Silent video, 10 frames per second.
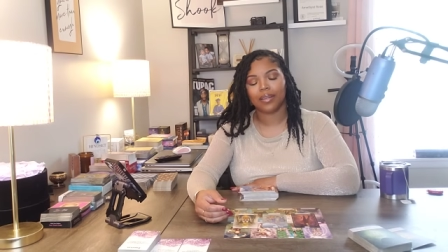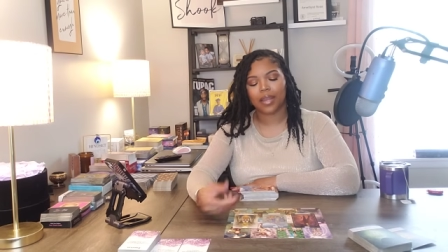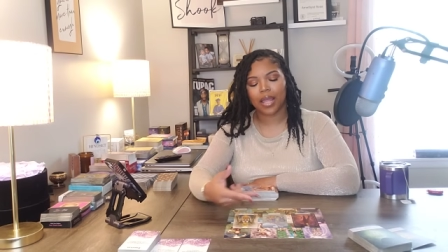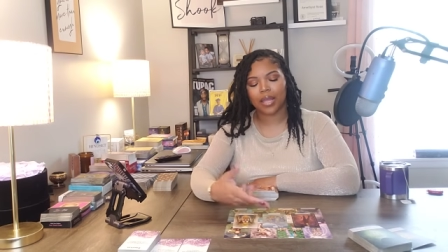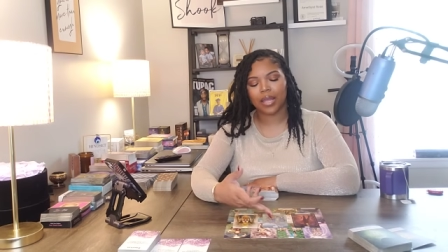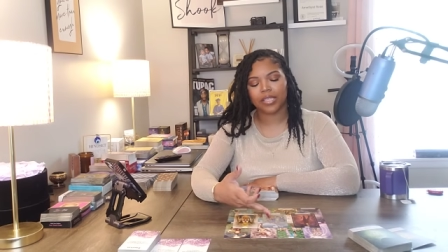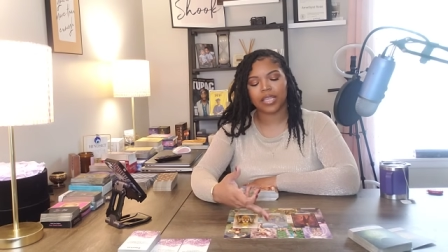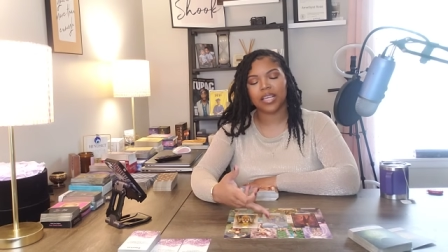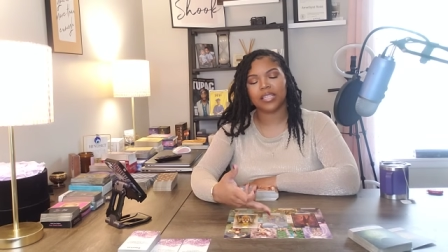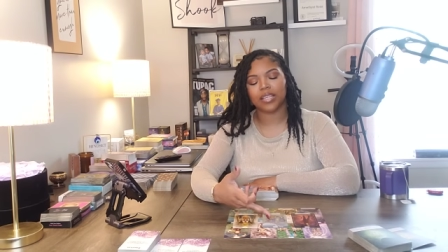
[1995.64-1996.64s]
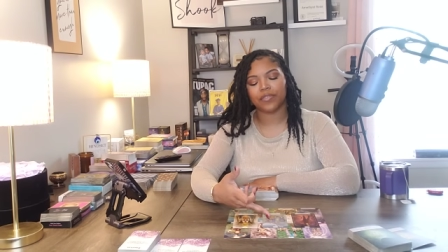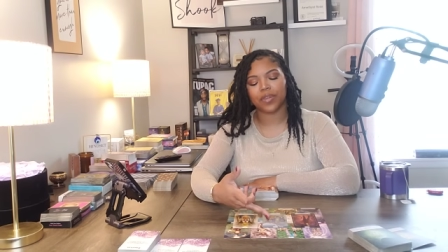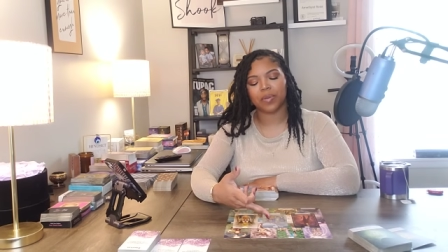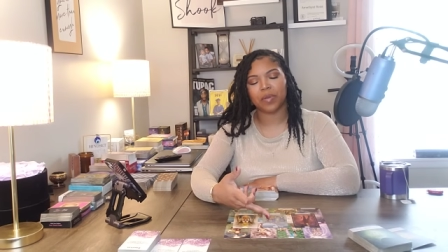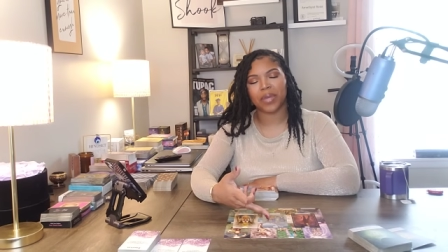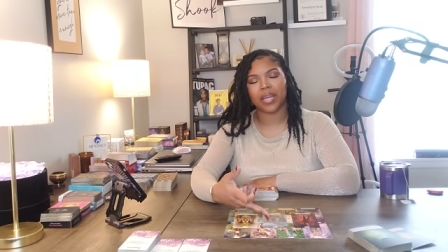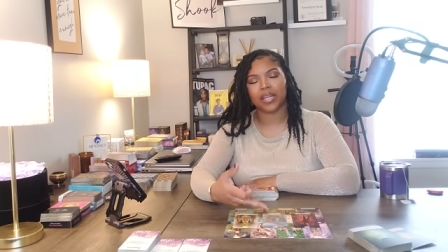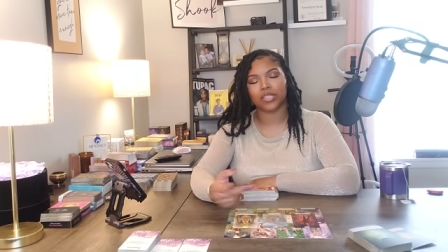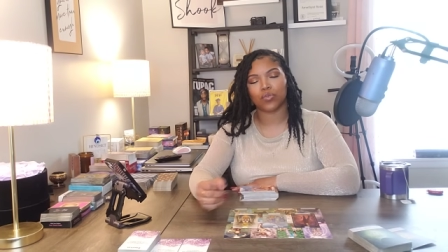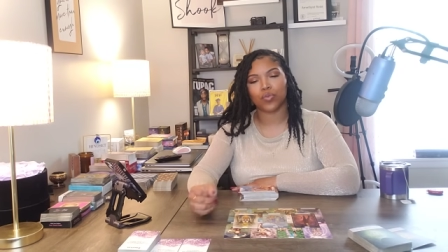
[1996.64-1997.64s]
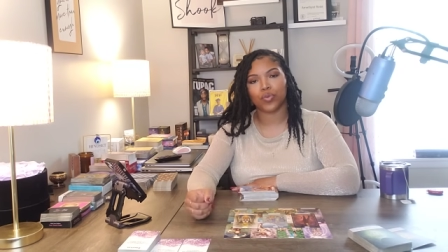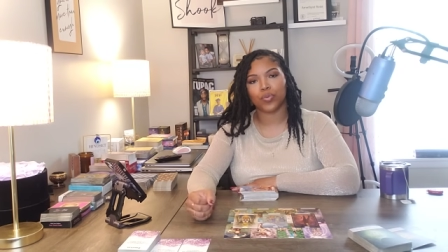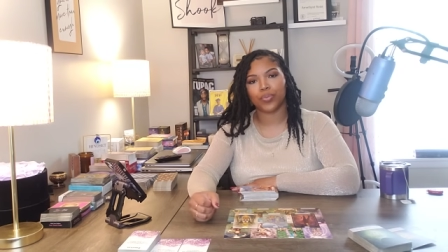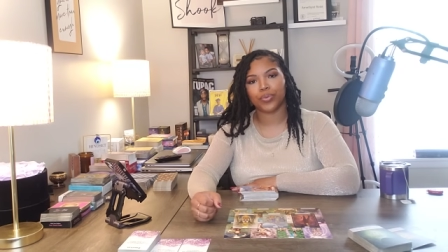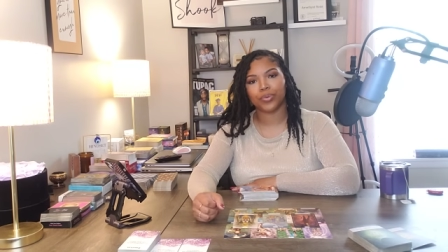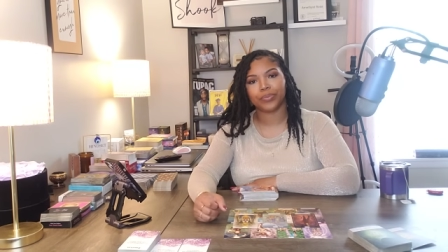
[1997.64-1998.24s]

They it's easier for them to be in this group.